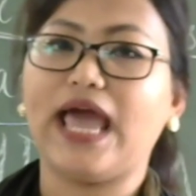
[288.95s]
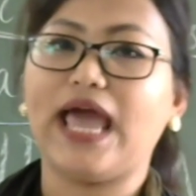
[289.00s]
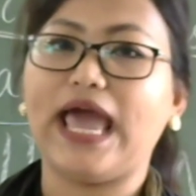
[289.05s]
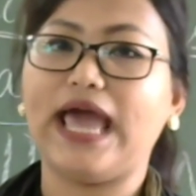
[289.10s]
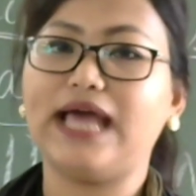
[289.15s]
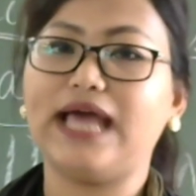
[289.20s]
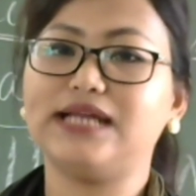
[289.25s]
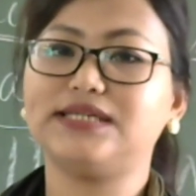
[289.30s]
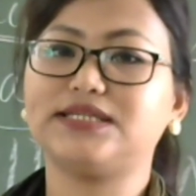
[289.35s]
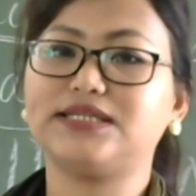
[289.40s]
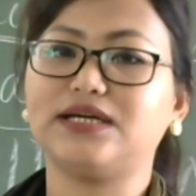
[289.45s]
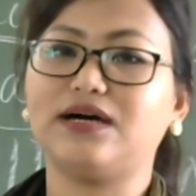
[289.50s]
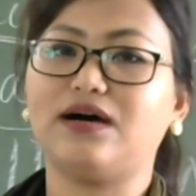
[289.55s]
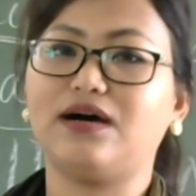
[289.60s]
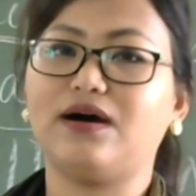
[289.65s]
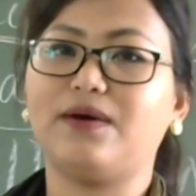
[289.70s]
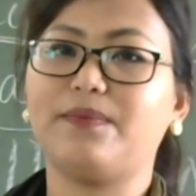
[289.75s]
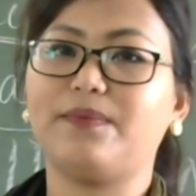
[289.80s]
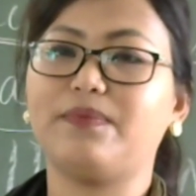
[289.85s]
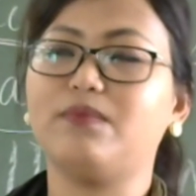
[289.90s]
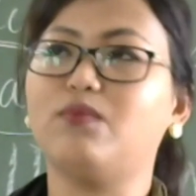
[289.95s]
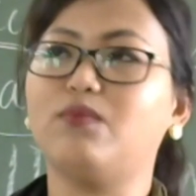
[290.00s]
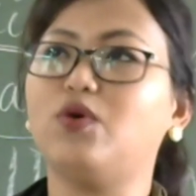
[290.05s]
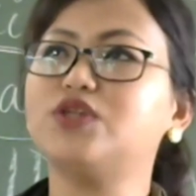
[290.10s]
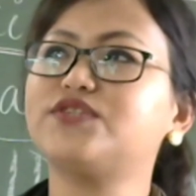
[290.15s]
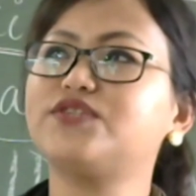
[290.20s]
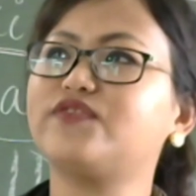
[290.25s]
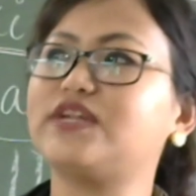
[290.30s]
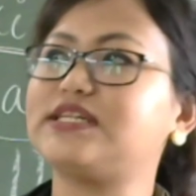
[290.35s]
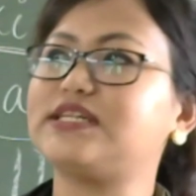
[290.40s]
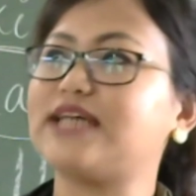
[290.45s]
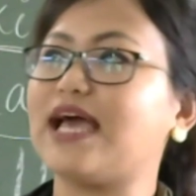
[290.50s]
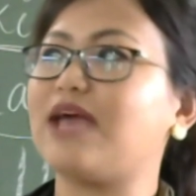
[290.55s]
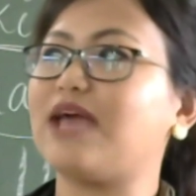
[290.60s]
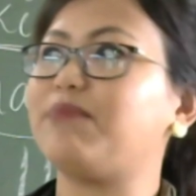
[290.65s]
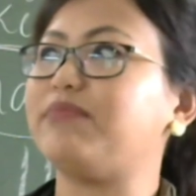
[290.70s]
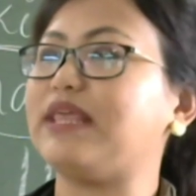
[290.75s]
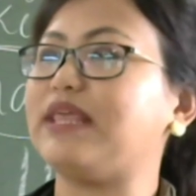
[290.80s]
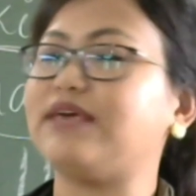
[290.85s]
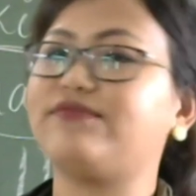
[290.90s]
and most of the
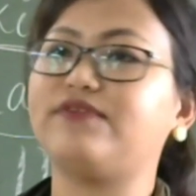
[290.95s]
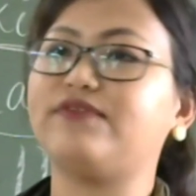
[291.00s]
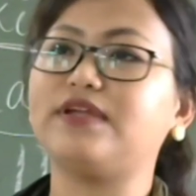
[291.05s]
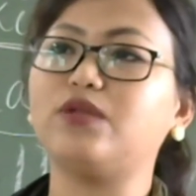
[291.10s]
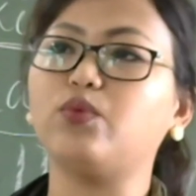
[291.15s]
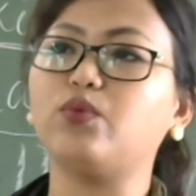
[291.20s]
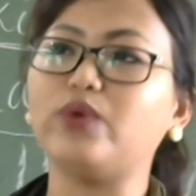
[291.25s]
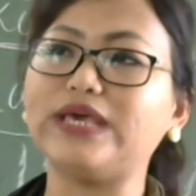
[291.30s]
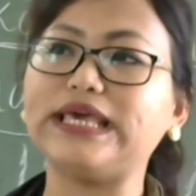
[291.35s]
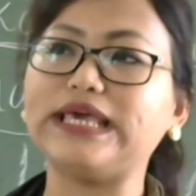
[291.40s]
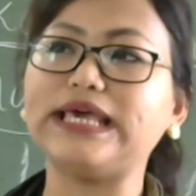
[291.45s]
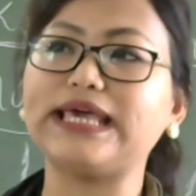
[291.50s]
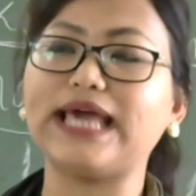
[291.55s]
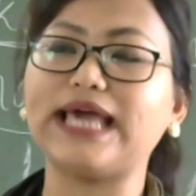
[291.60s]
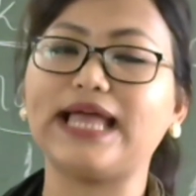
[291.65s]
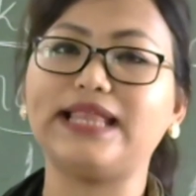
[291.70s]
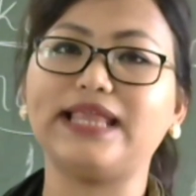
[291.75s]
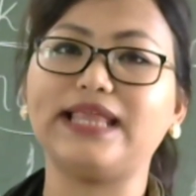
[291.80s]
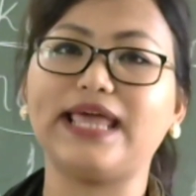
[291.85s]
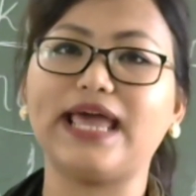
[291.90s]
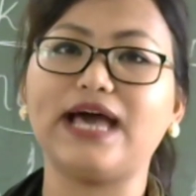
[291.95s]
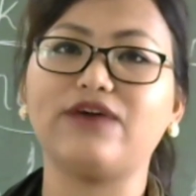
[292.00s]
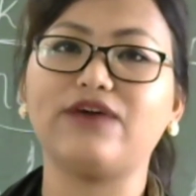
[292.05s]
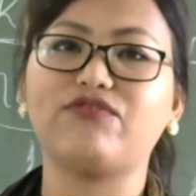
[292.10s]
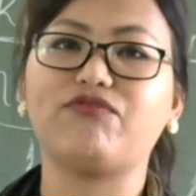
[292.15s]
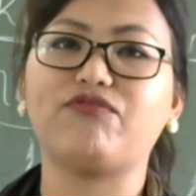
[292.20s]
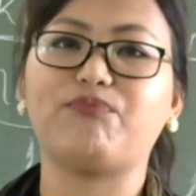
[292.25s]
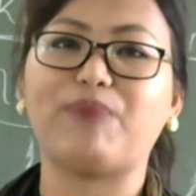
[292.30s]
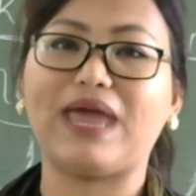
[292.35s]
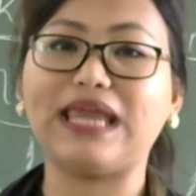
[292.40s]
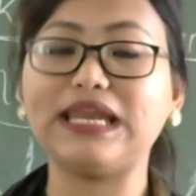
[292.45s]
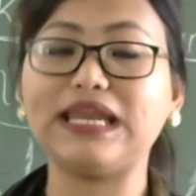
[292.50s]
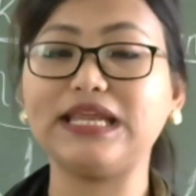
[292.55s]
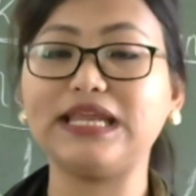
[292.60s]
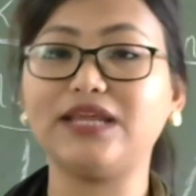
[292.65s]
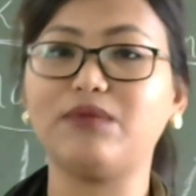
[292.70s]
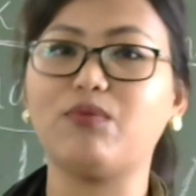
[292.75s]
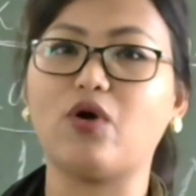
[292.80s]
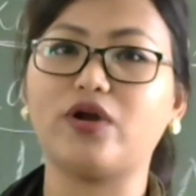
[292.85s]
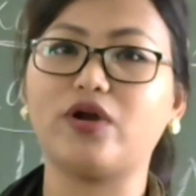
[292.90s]
time they feel weak and they have pain in
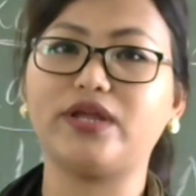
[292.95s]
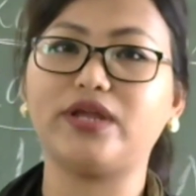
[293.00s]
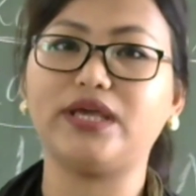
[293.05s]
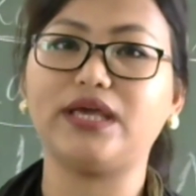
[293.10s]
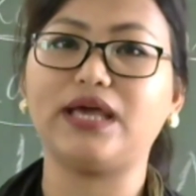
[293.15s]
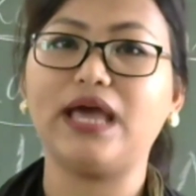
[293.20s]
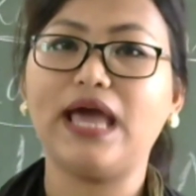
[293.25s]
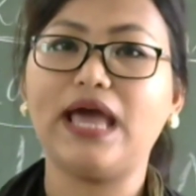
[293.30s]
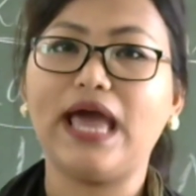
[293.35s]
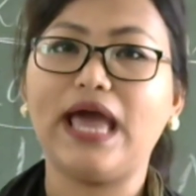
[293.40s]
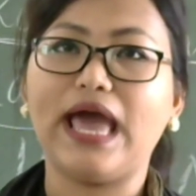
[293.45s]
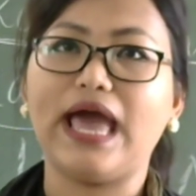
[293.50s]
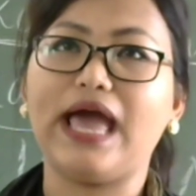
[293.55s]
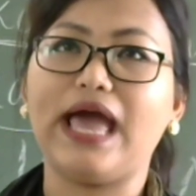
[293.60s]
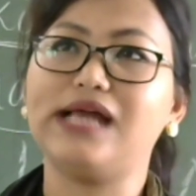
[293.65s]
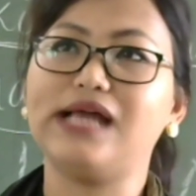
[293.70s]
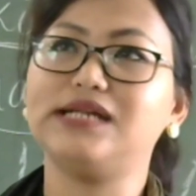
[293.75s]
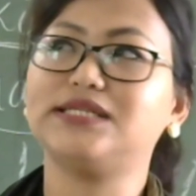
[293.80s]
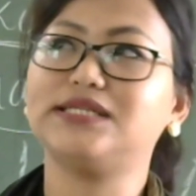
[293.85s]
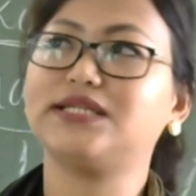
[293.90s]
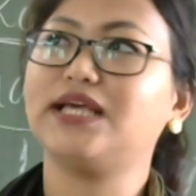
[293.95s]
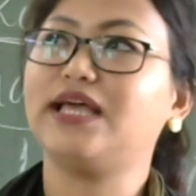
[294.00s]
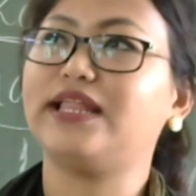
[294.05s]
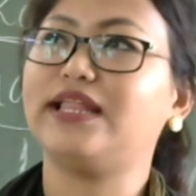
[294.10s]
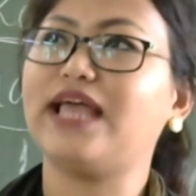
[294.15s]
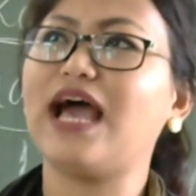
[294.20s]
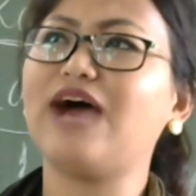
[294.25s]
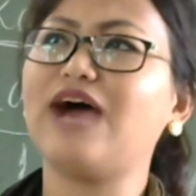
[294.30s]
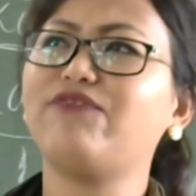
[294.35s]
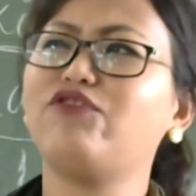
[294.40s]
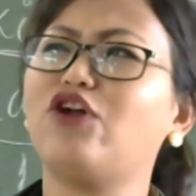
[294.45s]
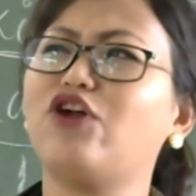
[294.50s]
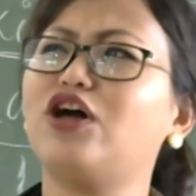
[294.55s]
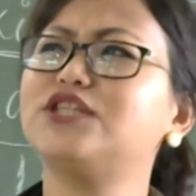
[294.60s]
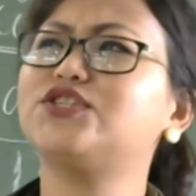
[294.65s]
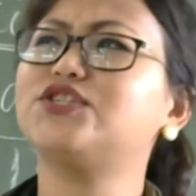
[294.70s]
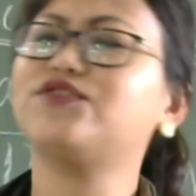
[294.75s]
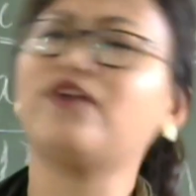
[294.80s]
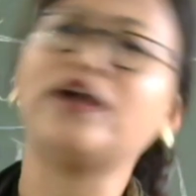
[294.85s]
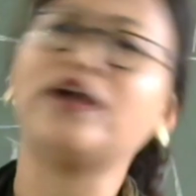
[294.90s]
their body and they have
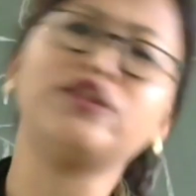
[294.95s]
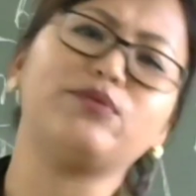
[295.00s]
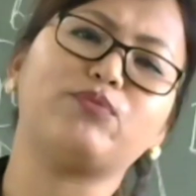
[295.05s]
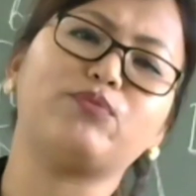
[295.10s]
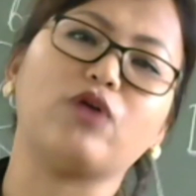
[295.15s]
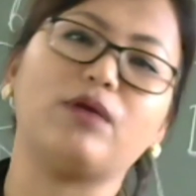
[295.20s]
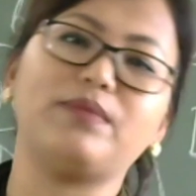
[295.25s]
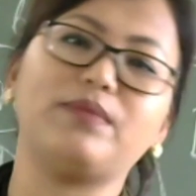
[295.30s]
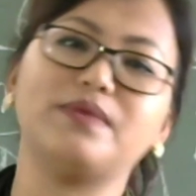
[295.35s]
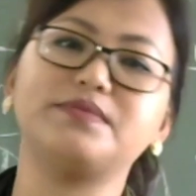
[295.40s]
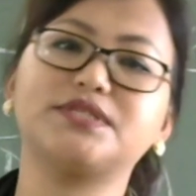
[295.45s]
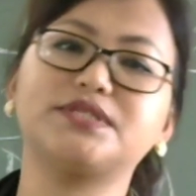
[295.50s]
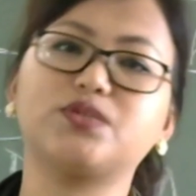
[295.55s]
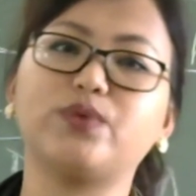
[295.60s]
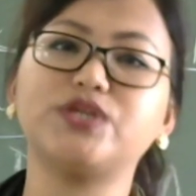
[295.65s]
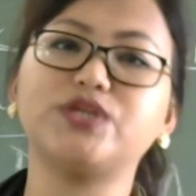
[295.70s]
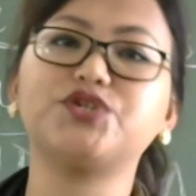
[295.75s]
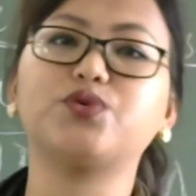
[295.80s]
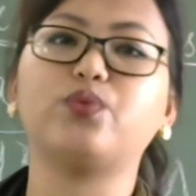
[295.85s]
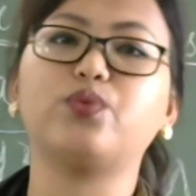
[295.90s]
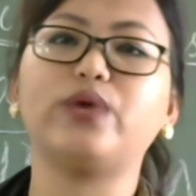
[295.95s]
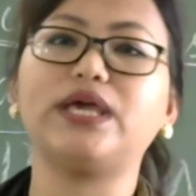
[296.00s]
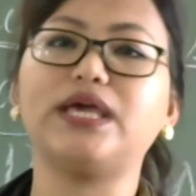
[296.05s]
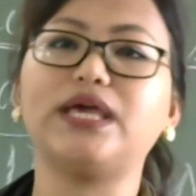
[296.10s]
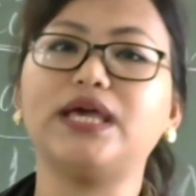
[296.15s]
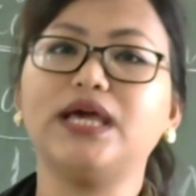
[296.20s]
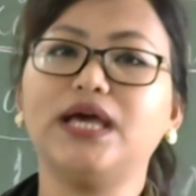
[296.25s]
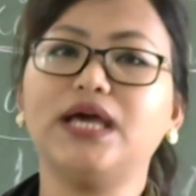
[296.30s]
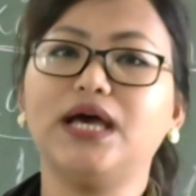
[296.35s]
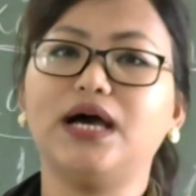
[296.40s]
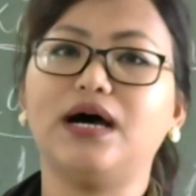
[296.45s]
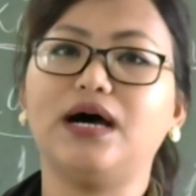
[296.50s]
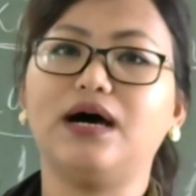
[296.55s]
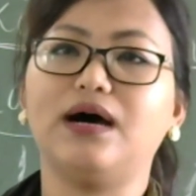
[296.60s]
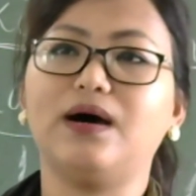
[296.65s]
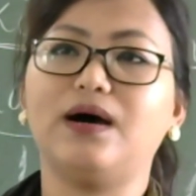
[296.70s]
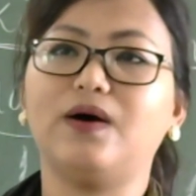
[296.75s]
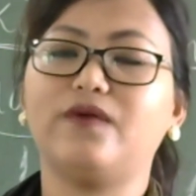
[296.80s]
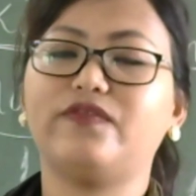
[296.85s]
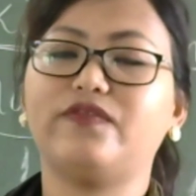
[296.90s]
lots of other problems which we,
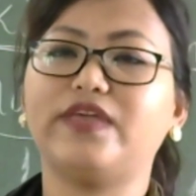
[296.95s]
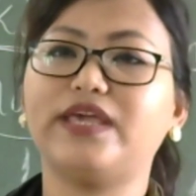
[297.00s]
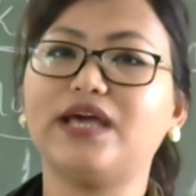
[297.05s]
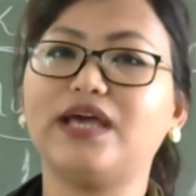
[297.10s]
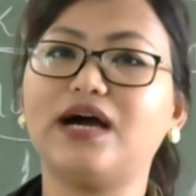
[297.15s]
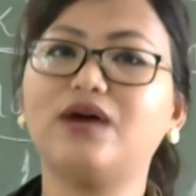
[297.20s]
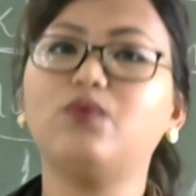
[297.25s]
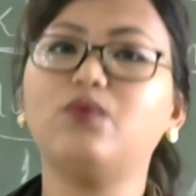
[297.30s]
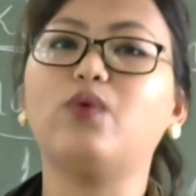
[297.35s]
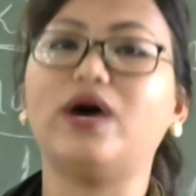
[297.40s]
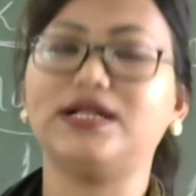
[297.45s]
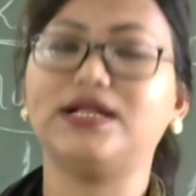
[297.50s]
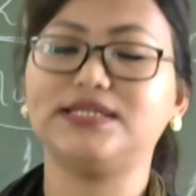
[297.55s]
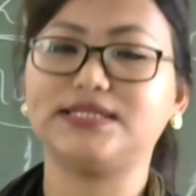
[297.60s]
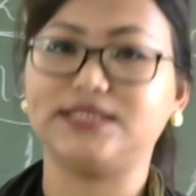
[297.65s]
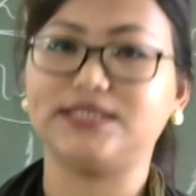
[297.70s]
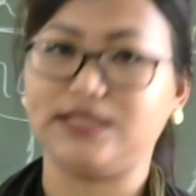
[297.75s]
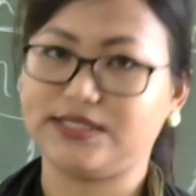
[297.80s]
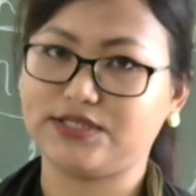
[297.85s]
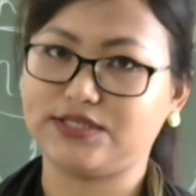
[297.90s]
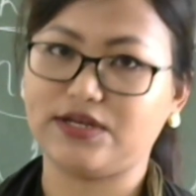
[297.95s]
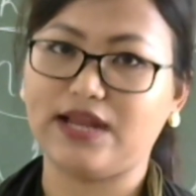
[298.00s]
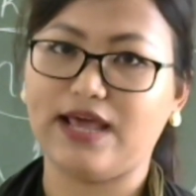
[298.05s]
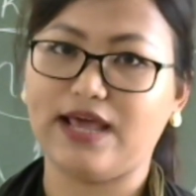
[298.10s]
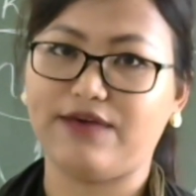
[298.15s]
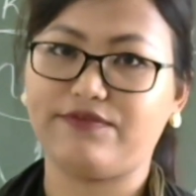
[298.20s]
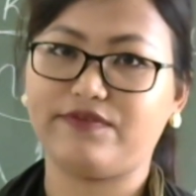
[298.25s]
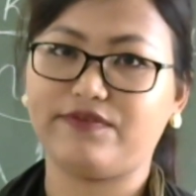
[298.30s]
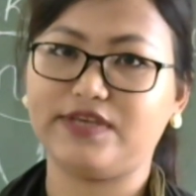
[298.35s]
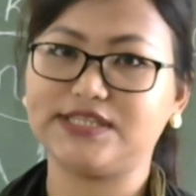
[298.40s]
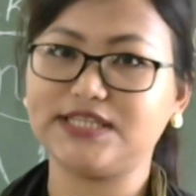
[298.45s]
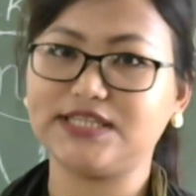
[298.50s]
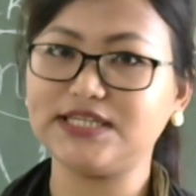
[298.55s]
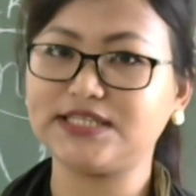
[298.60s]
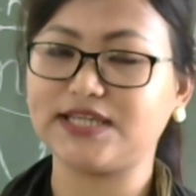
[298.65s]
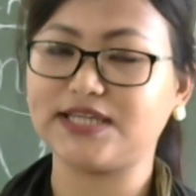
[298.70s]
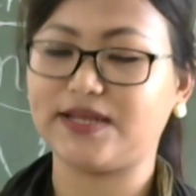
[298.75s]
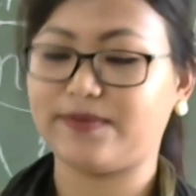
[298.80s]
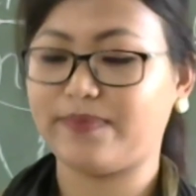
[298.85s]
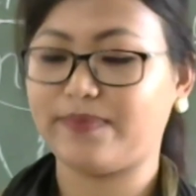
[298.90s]
the young ones, doesn't have, isn't
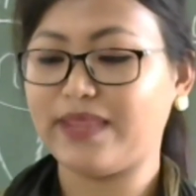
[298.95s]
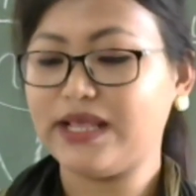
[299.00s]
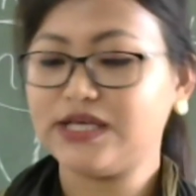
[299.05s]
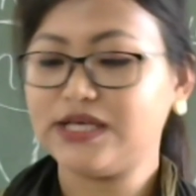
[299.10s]
it?